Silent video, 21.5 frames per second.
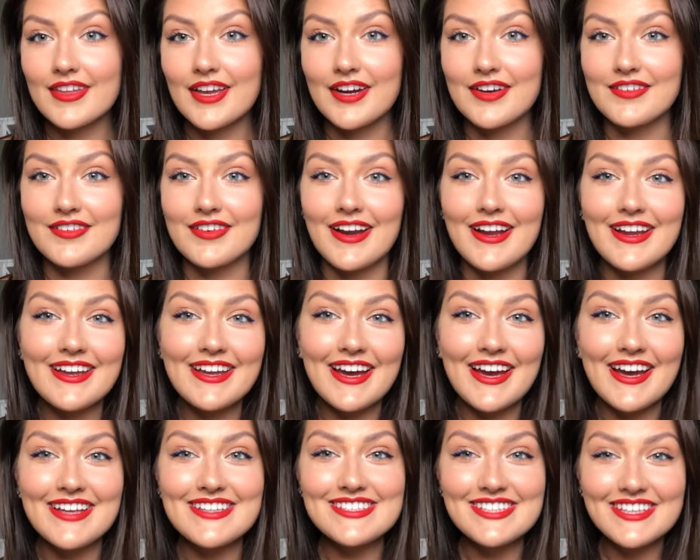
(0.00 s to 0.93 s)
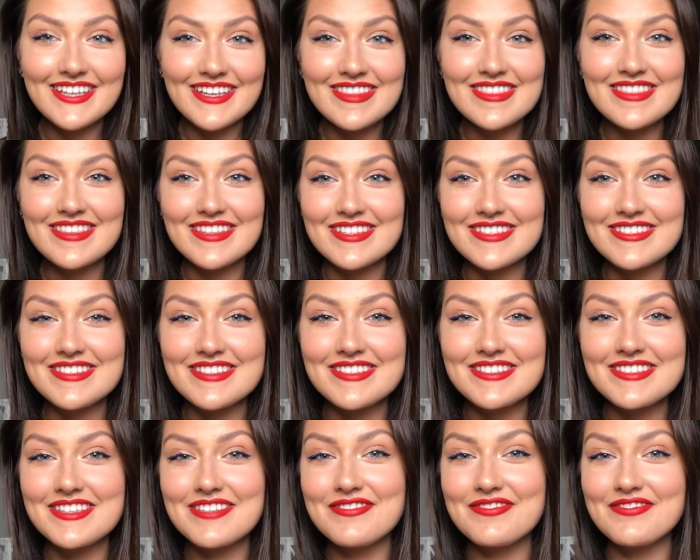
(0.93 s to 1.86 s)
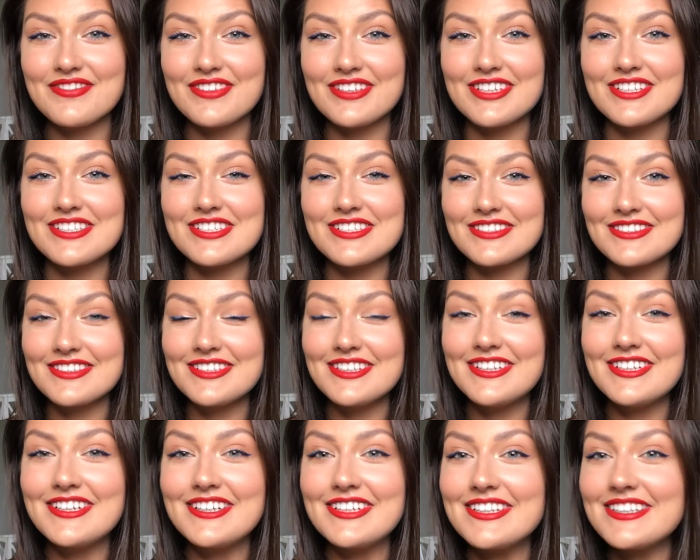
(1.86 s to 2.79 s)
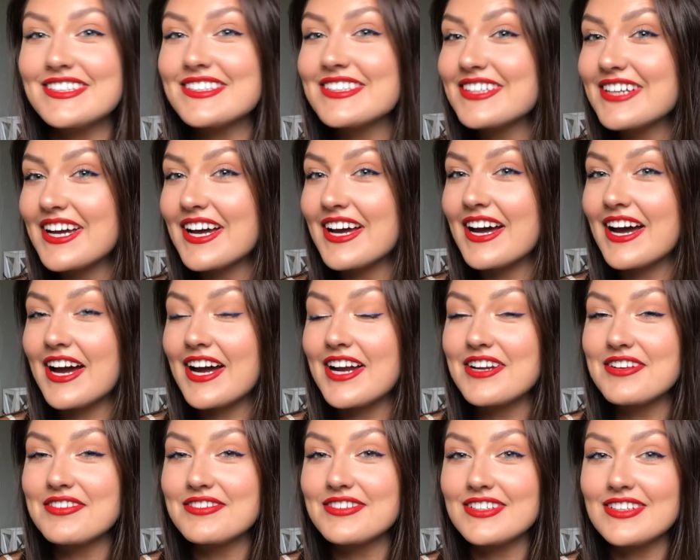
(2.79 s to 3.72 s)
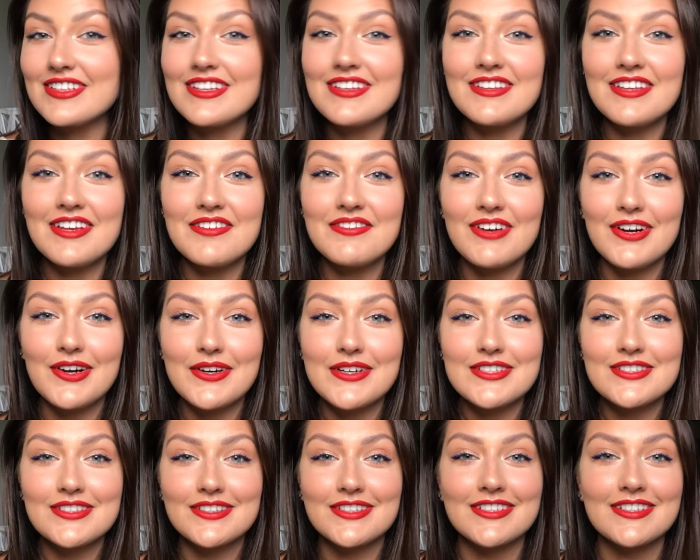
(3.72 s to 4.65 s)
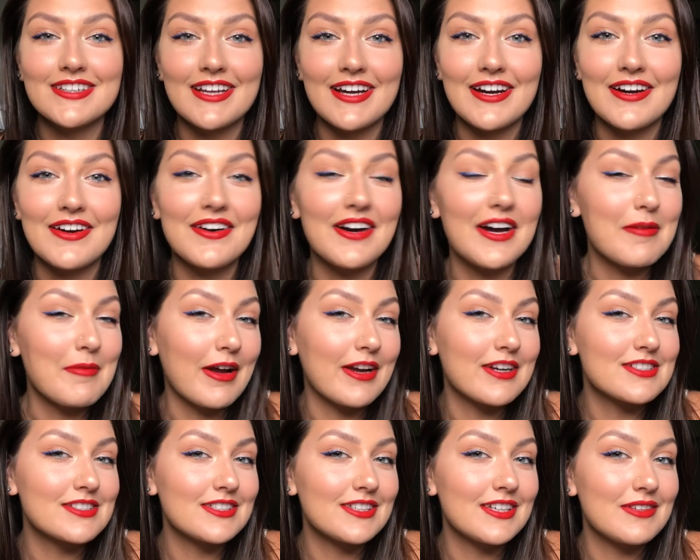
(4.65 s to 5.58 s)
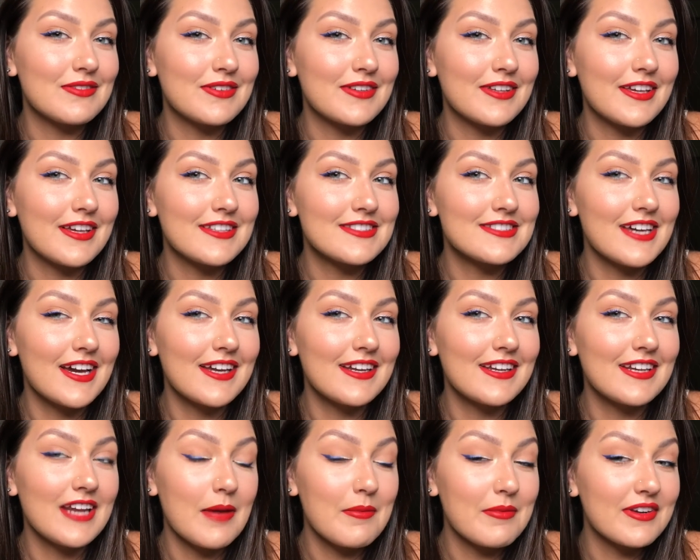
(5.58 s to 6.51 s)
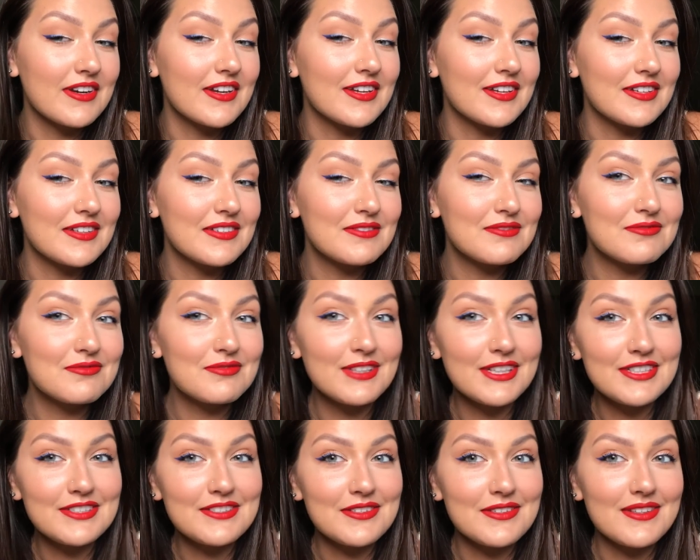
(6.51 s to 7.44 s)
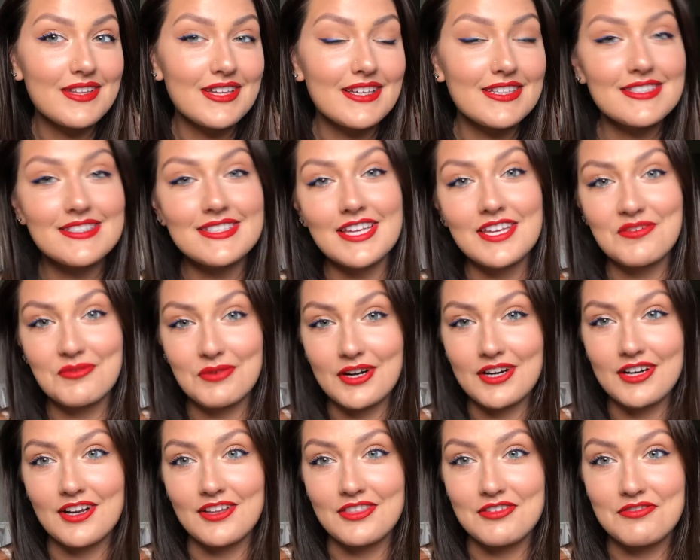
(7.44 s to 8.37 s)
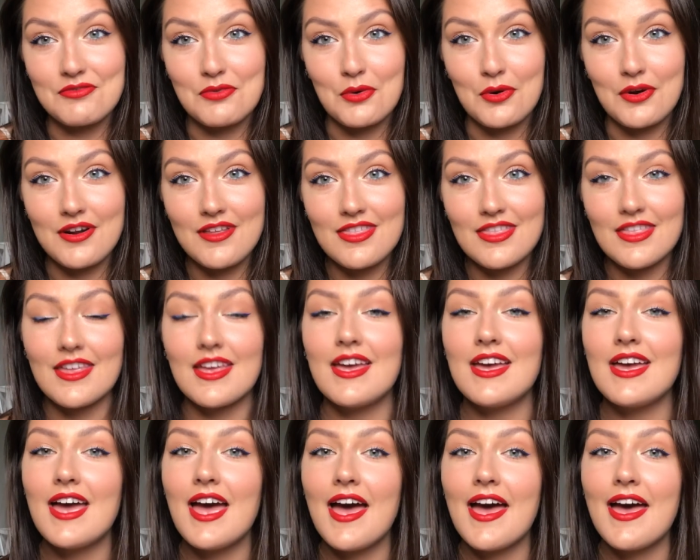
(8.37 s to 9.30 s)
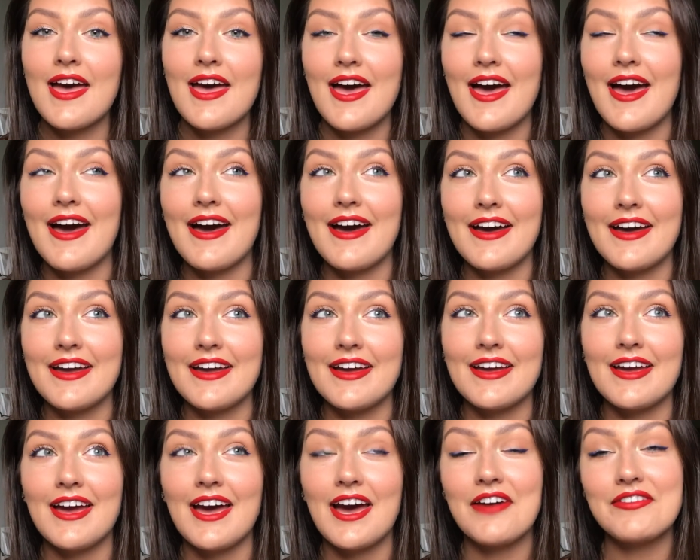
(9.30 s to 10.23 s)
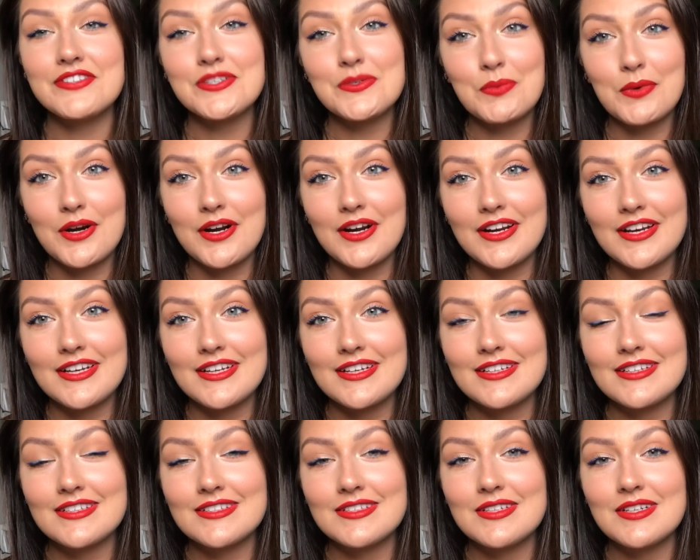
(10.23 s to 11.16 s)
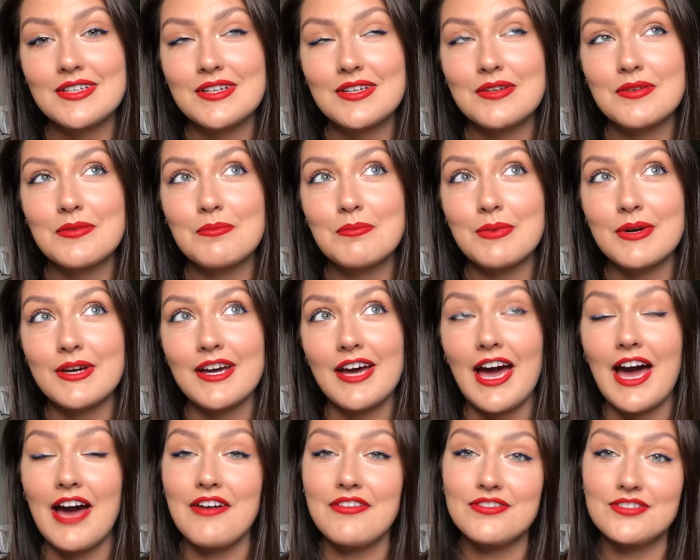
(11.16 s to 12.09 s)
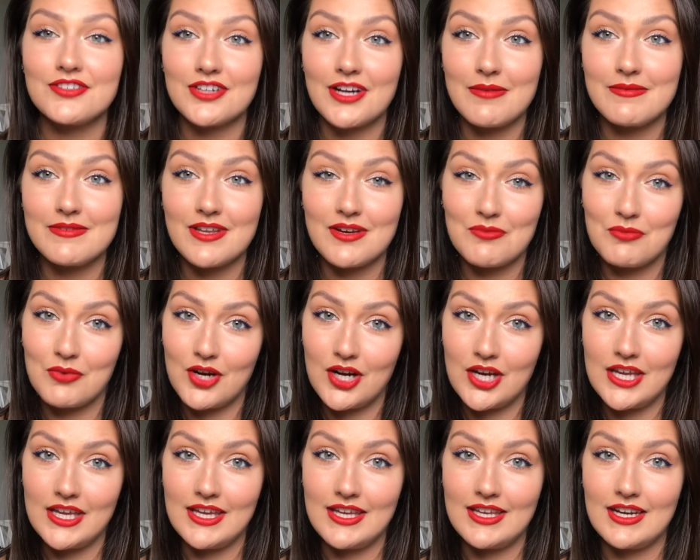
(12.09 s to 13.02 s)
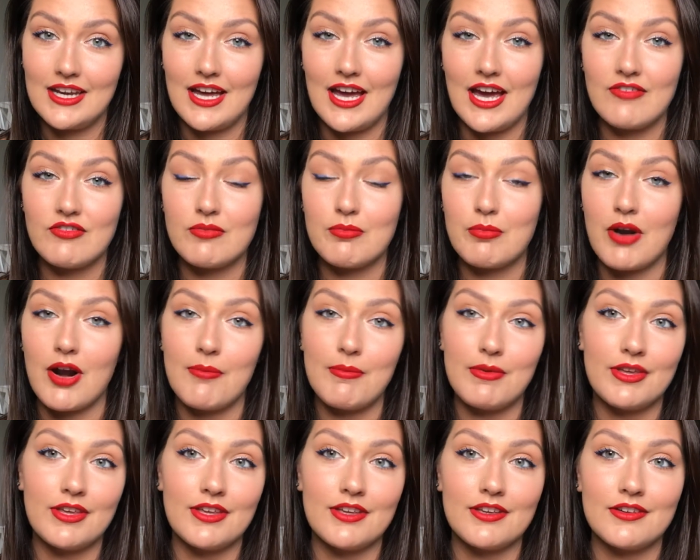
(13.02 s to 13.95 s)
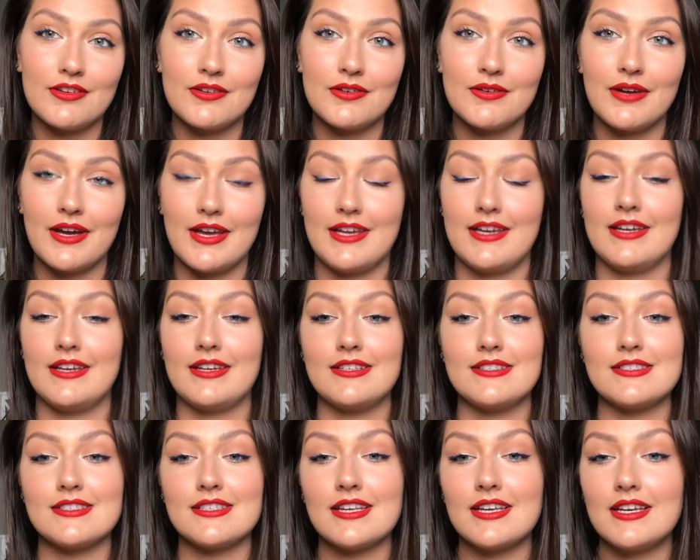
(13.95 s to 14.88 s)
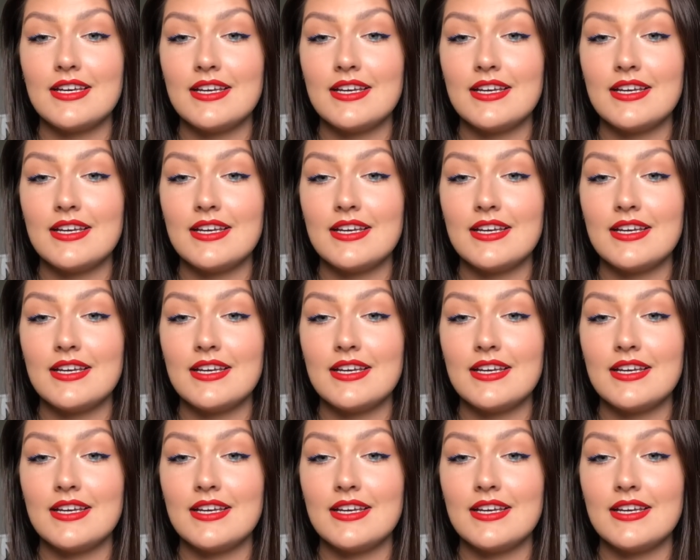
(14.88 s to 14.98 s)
Alright guys, and this is the finished look. I really love how it turned out. I'm actually really excited. I'm going to redo this and wear it on the 4th. I have to work, but after I'm done working, I have a barbecue and